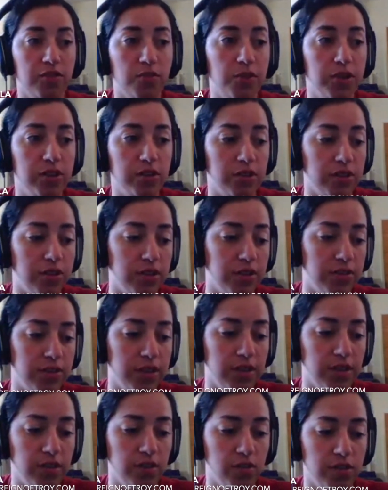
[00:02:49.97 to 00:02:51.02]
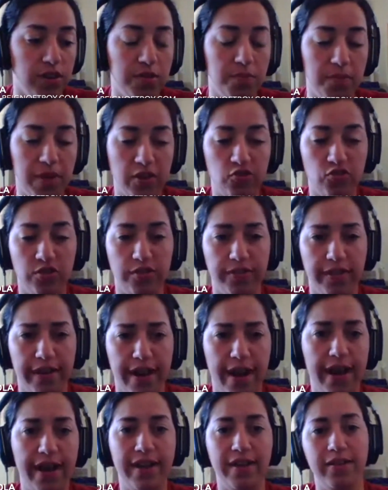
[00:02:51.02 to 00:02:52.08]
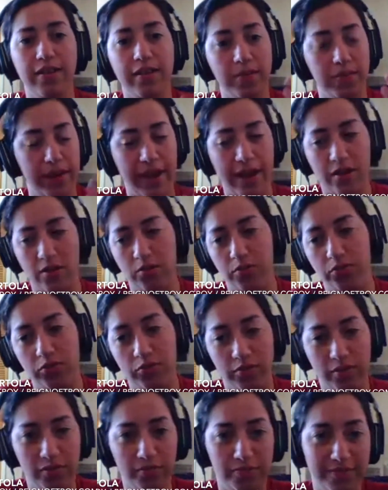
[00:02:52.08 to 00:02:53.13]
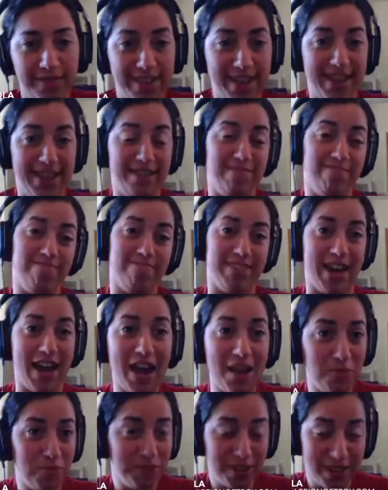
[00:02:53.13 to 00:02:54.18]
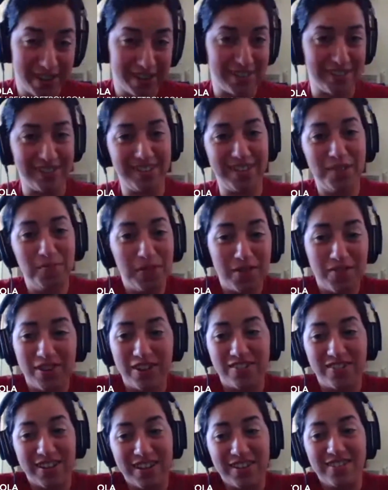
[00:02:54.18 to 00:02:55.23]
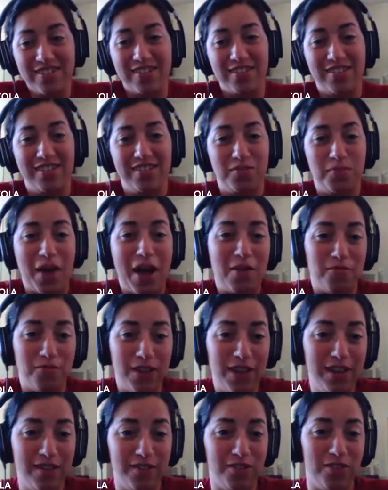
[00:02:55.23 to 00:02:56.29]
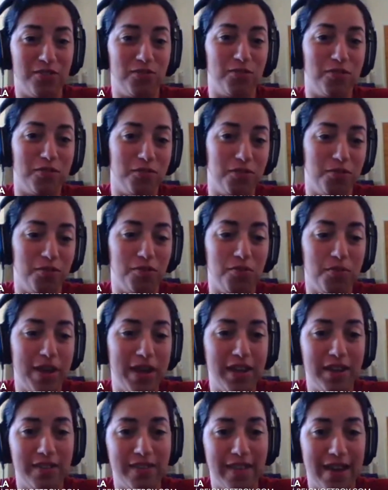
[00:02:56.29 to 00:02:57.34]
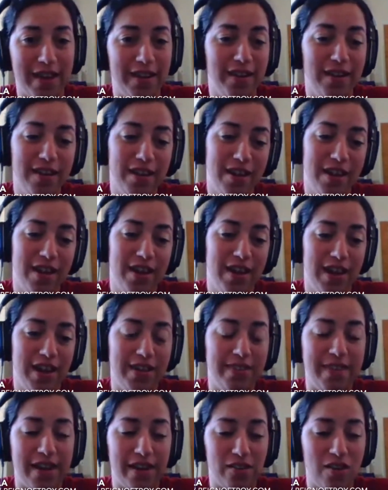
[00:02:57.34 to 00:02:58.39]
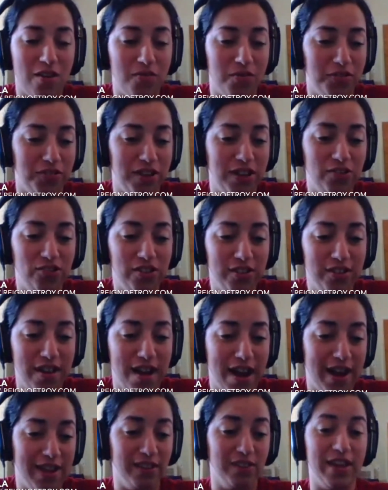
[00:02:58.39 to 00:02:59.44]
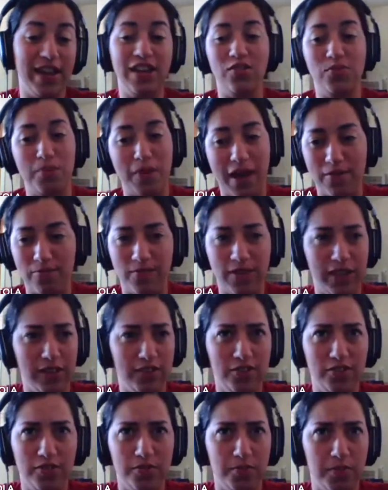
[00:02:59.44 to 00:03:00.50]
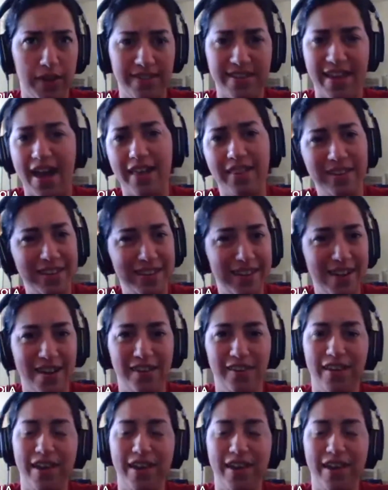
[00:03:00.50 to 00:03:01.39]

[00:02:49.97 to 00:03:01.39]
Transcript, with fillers: Someone that you didn't mention that I am now sort of saying I would like to see him given a chance is Matt Fink, the sort of third man in that conversation. I like Matt Fink's mentality.